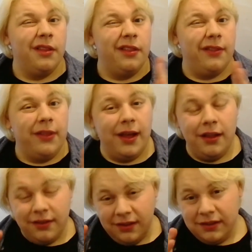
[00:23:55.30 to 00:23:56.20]
that
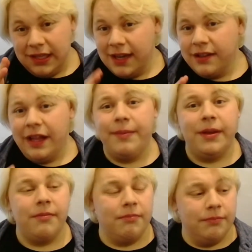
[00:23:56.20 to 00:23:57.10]
the end of that
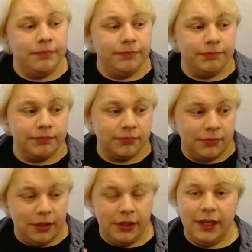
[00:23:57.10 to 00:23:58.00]
bit,
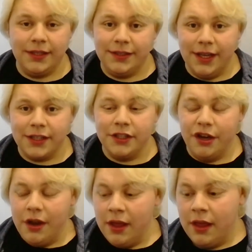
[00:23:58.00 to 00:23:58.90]
last section,
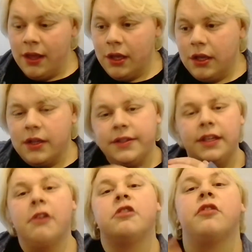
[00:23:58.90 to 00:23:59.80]
you can see I
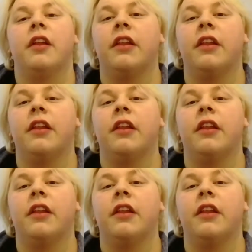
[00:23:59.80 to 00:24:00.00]
was trailing